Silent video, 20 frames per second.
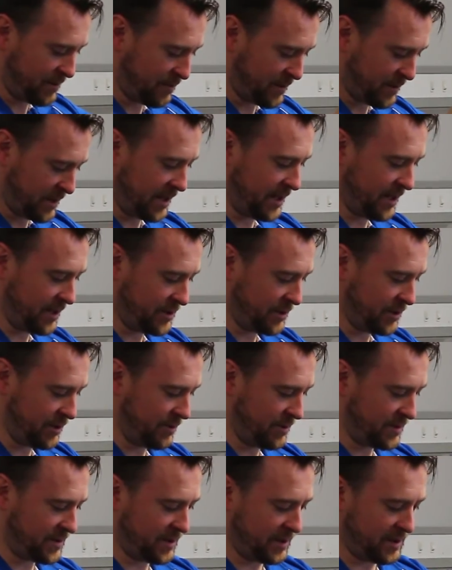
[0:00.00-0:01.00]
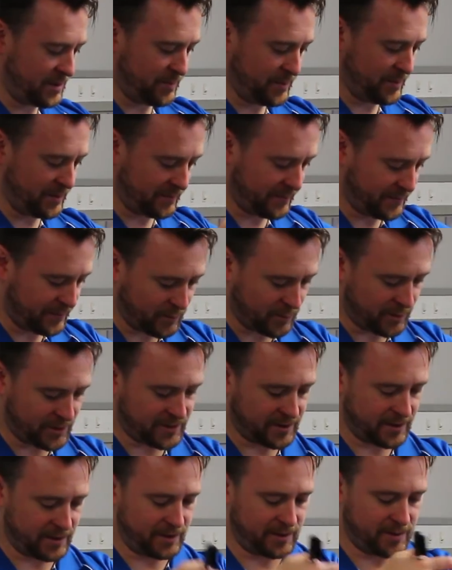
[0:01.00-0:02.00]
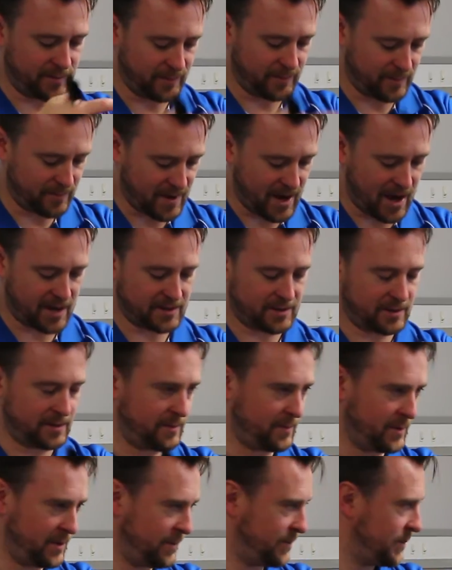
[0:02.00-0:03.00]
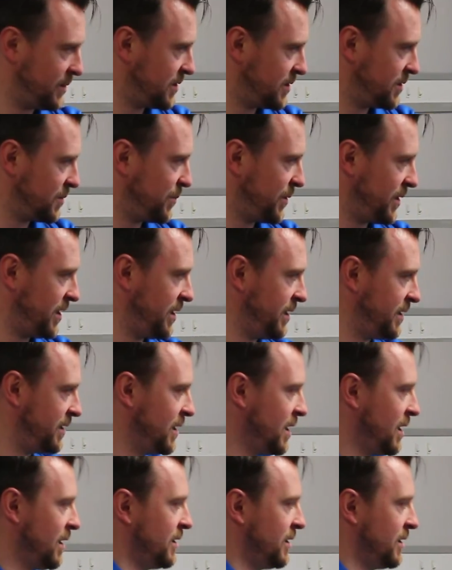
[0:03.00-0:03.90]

what I need to do is I need to build force, and I need to build mass, and I need to build speed,